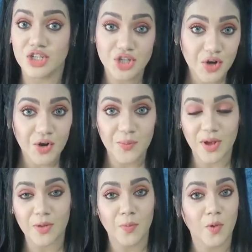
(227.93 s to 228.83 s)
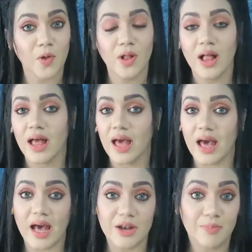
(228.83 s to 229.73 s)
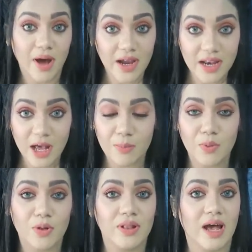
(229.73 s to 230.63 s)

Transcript: sugar maple, and pineapple,